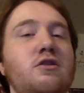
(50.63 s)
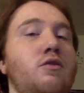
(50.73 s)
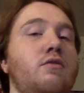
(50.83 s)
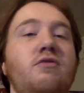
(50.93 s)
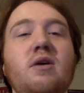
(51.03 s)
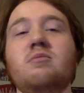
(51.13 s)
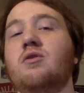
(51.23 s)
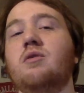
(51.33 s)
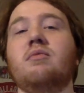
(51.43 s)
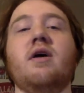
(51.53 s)
So the Flames
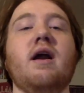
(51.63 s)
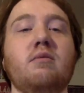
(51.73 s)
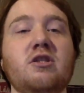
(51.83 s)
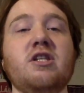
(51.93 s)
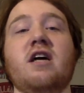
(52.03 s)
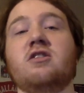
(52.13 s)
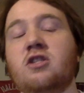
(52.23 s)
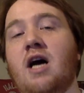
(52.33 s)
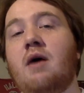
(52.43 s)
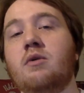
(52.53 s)
only played, I would say, a
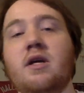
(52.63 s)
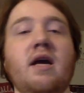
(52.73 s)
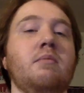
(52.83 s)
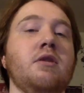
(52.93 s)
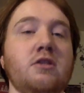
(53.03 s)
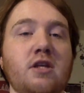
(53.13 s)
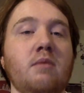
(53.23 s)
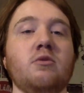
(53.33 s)
solid game in this game.